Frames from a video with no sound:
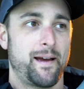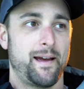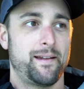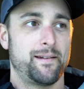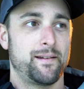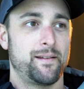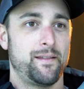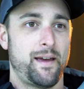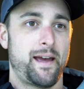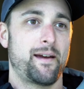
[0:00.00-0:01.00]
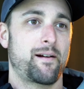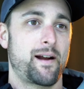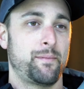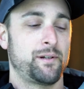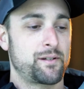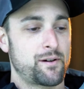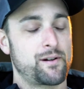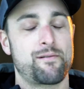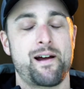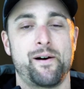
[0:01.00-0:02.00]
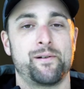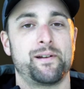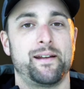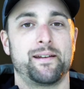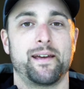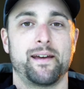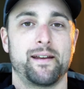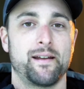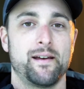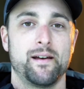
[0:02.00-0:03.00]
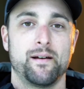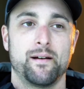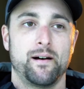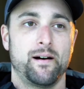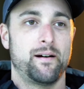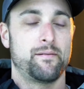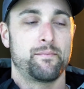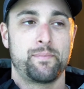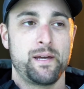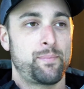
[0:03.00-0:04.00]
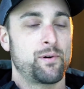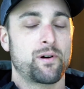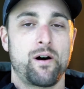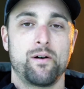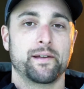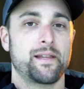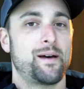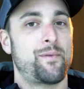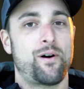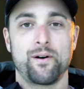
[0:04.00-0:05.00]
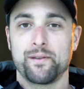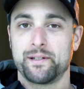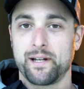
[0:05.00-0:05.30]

And they are able to turn around and get people calling them all the